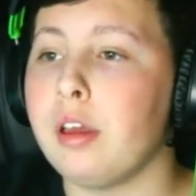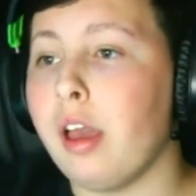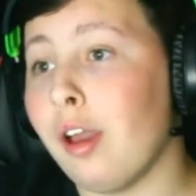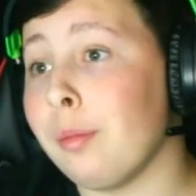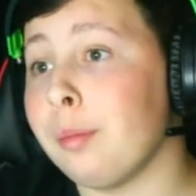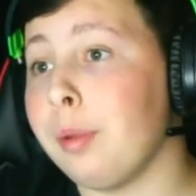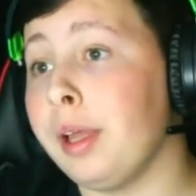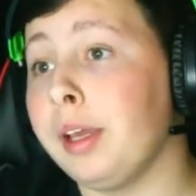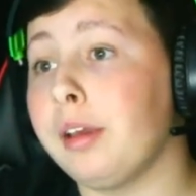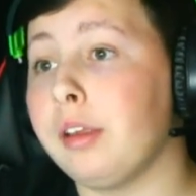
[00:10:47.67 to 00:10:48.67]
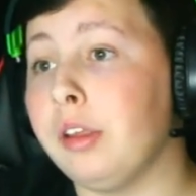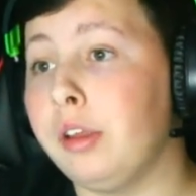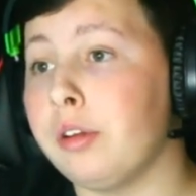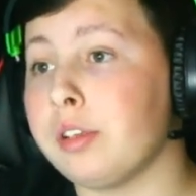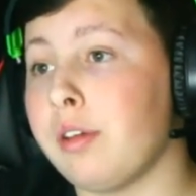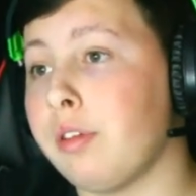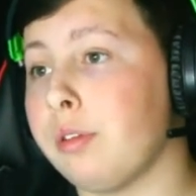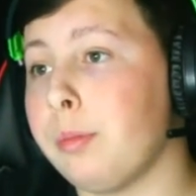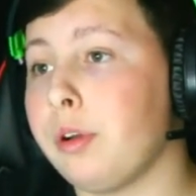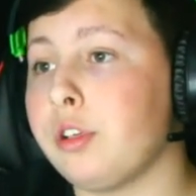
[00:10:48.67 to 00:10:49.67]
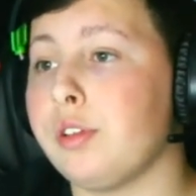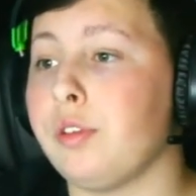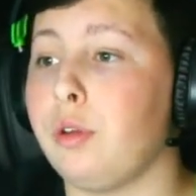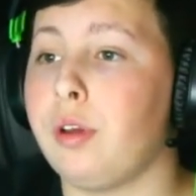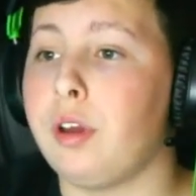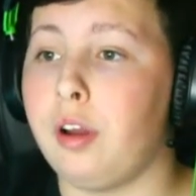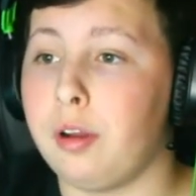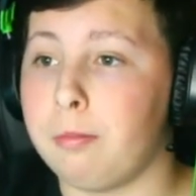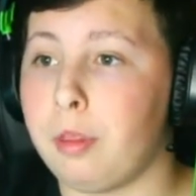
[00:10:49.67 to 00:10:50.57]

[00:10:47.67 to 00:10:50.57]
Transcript: in blank years after the purchase of a new car.